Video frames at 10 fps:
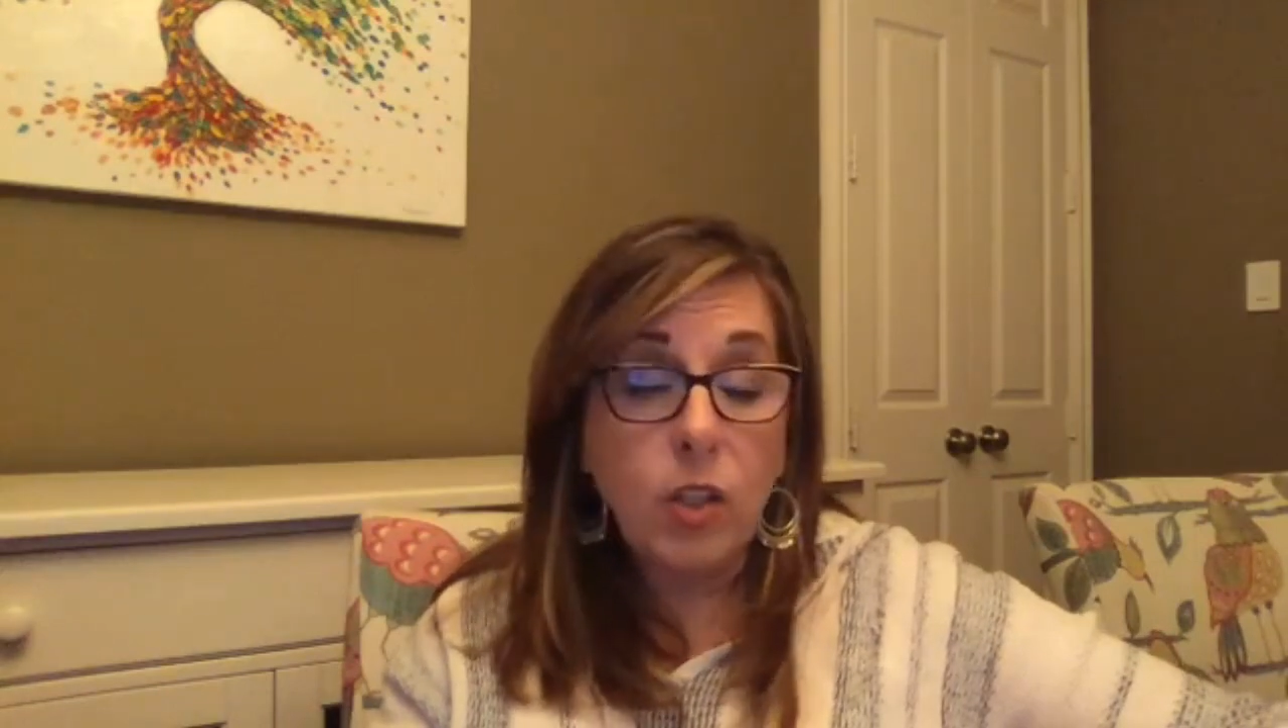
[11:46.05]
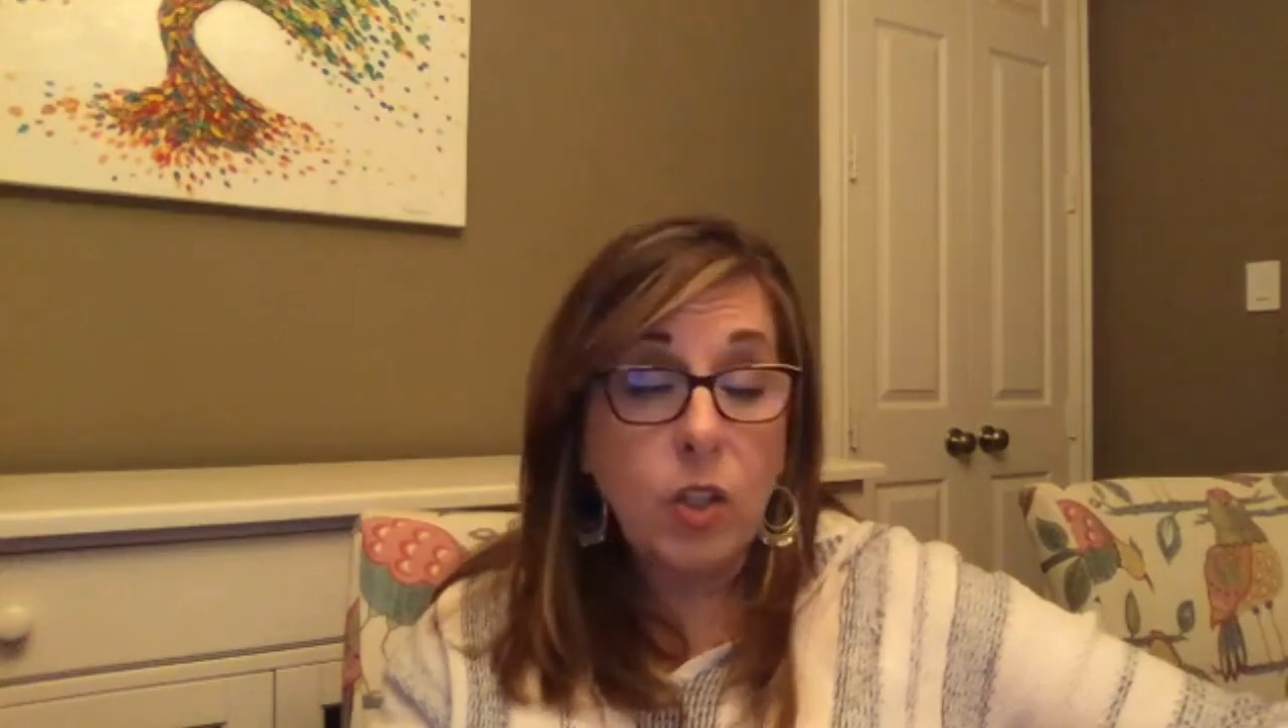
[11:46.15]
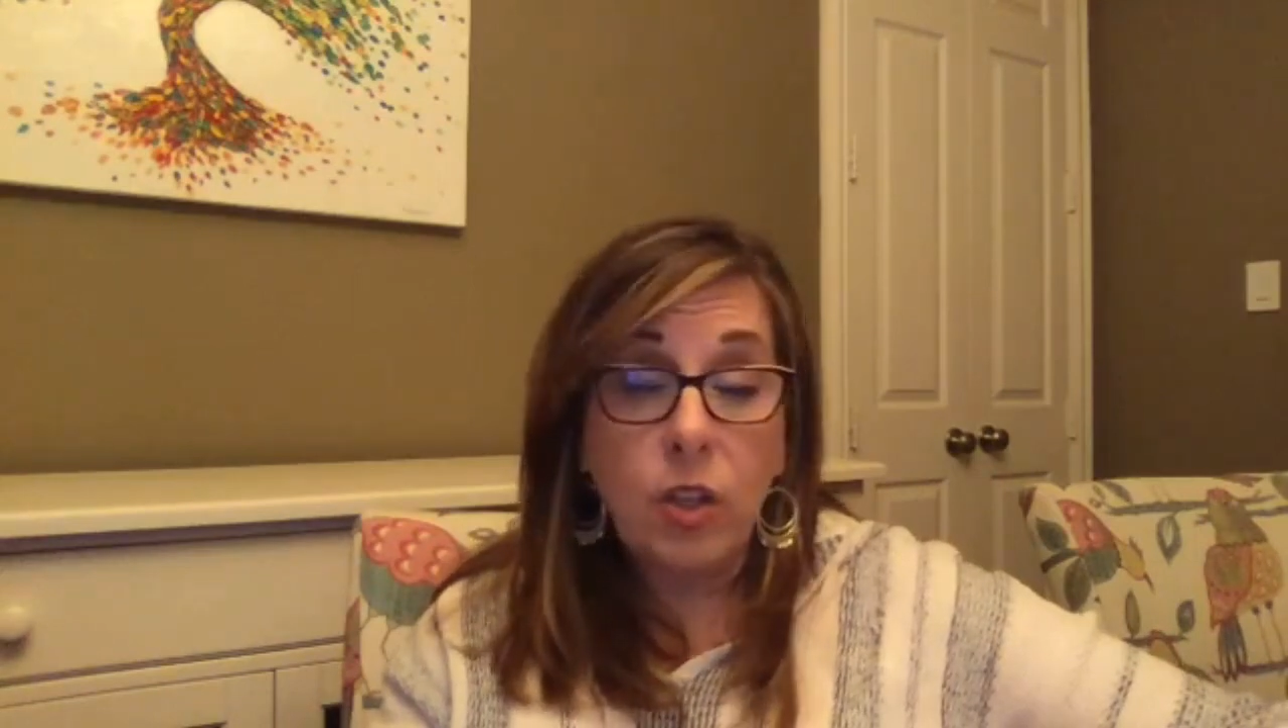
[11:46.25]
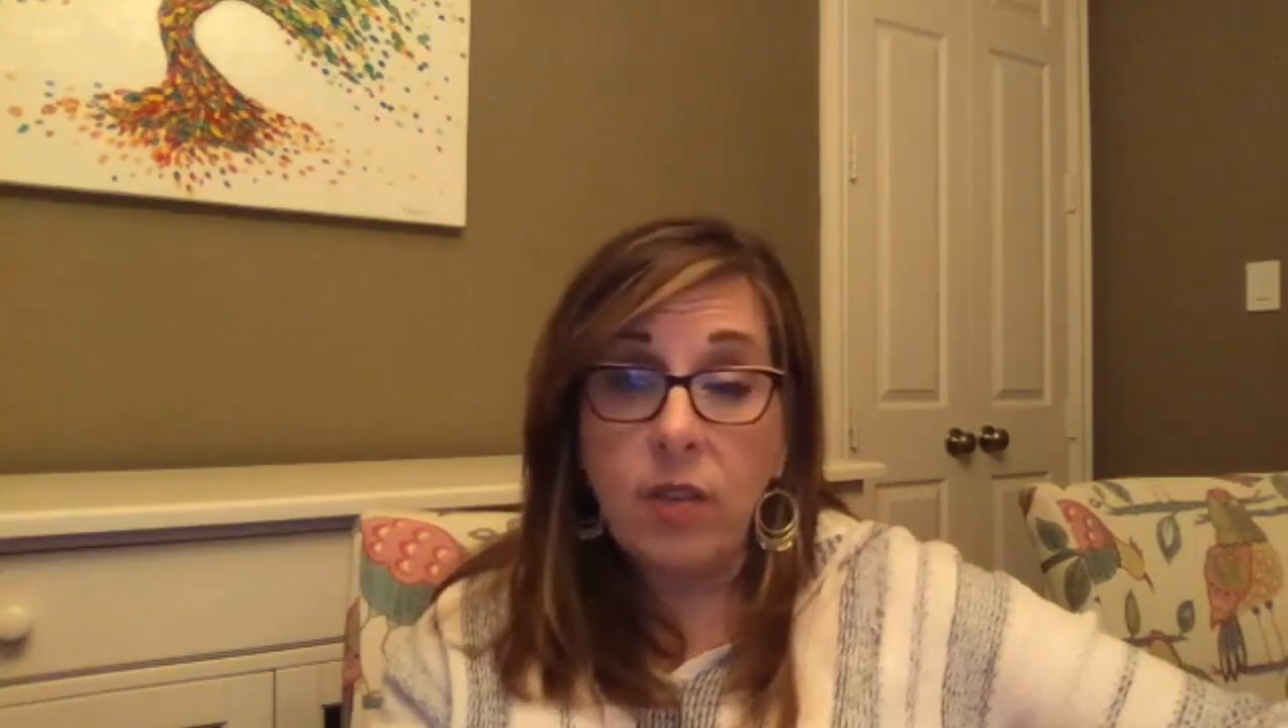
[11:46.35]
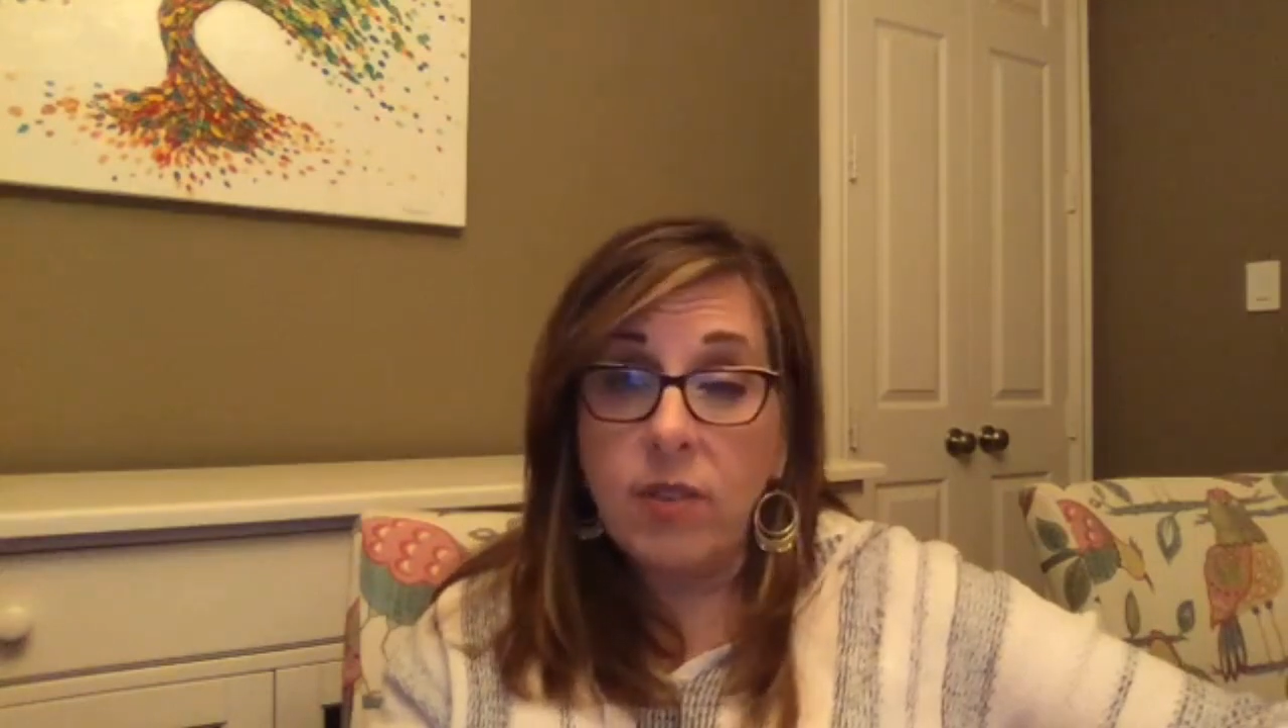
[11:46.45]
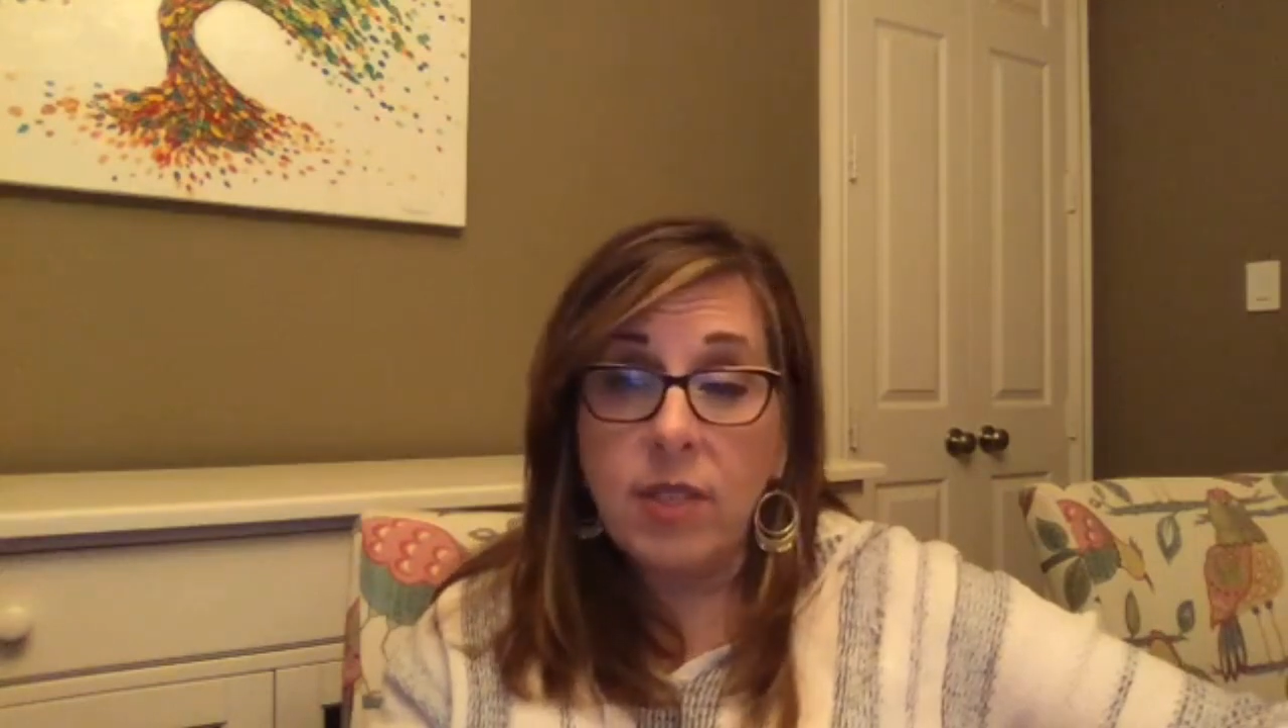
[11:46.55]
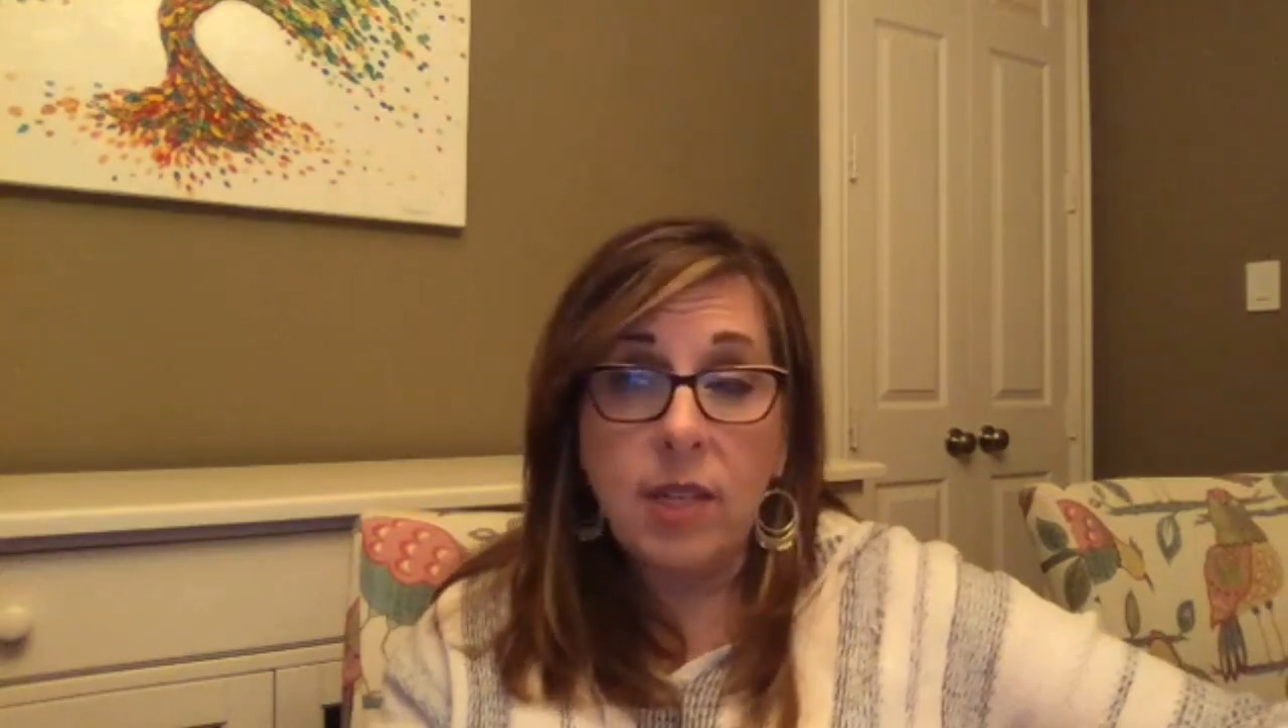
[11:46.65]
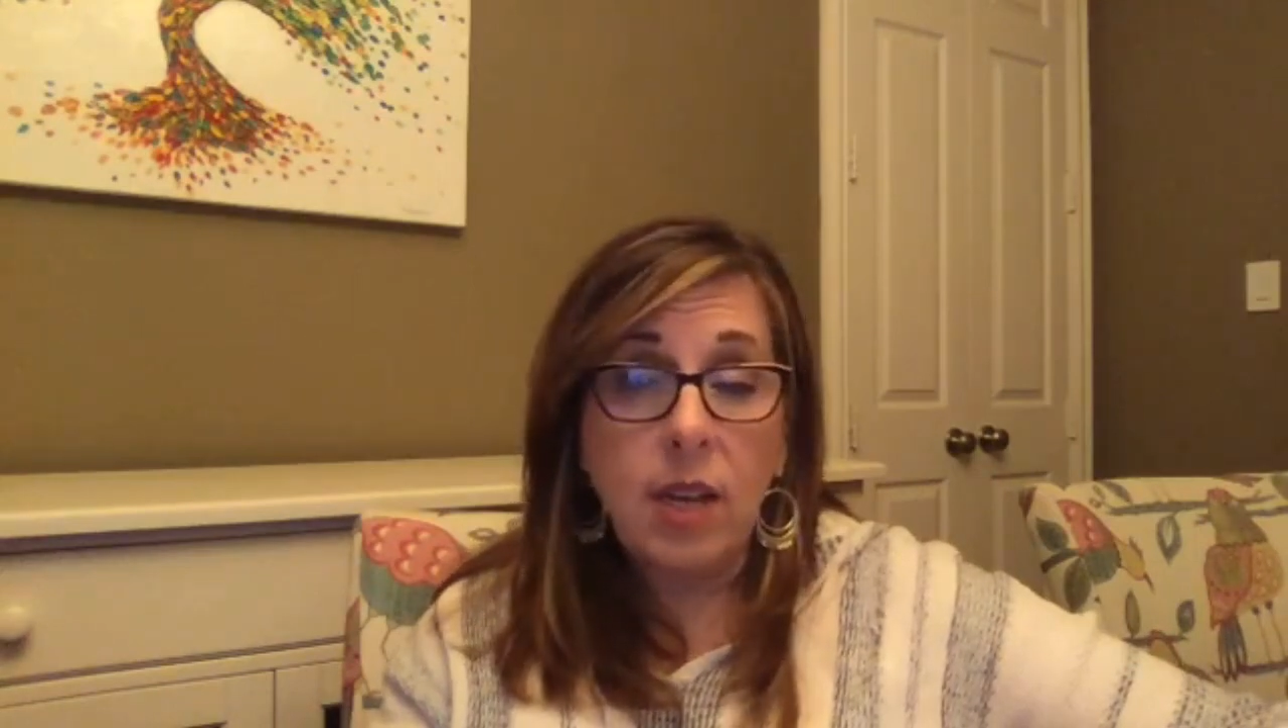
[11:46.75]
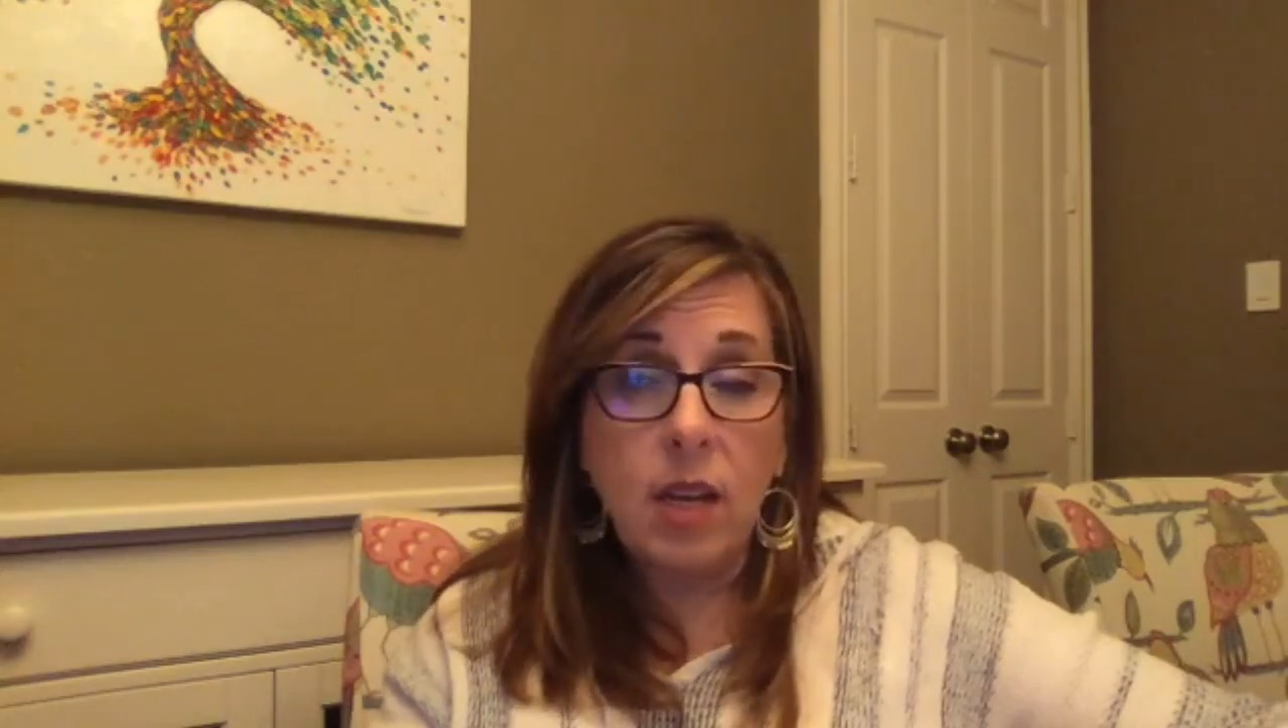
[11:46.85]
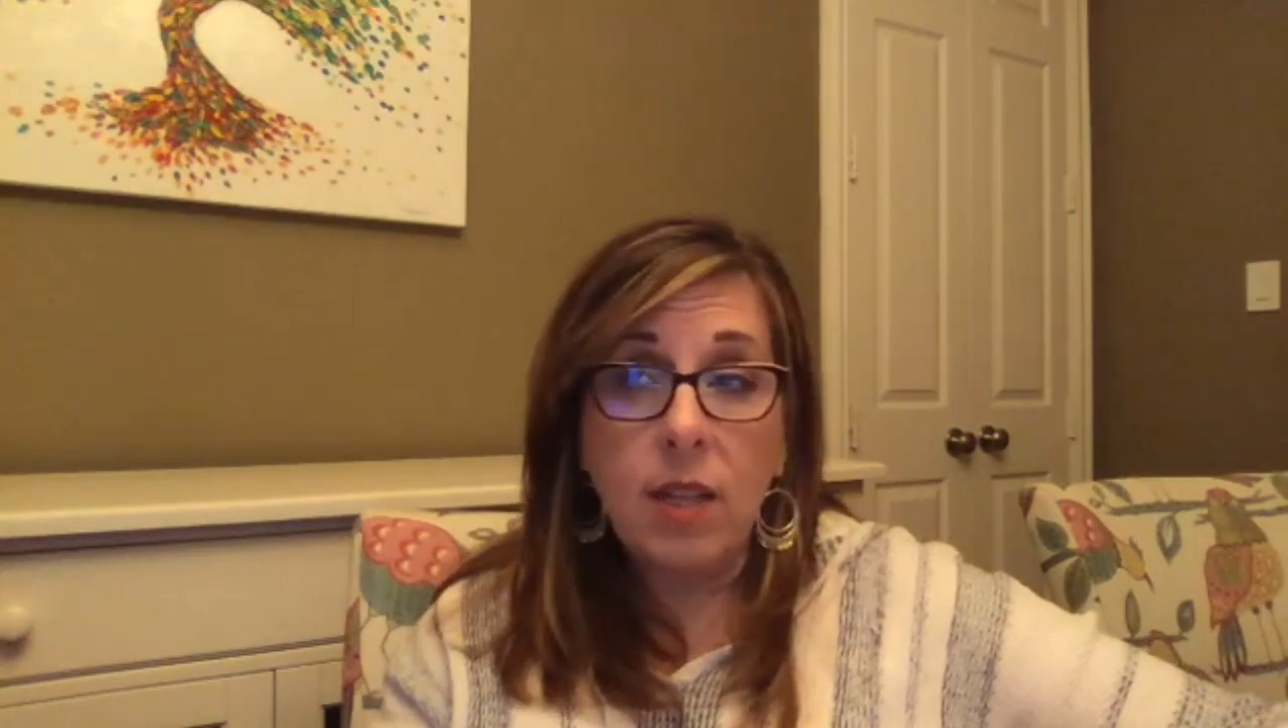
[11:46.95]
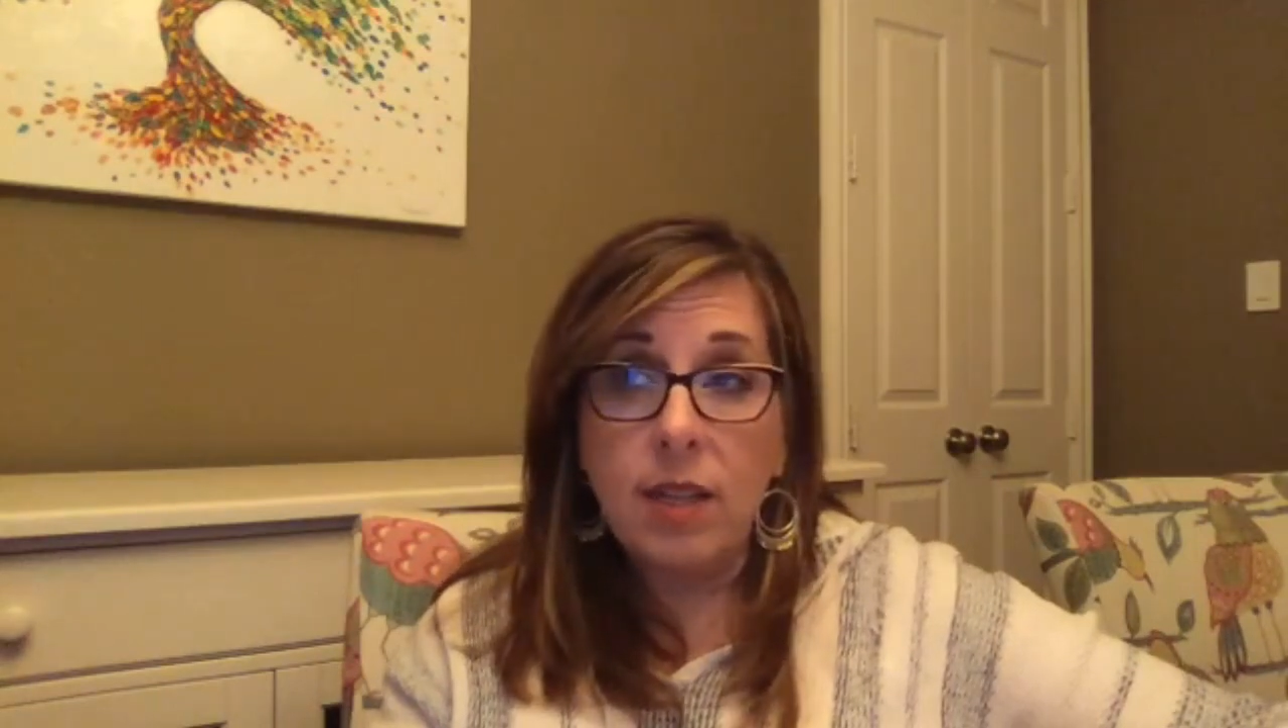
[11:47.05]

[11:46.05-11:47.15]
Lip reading: she couldn't even sit down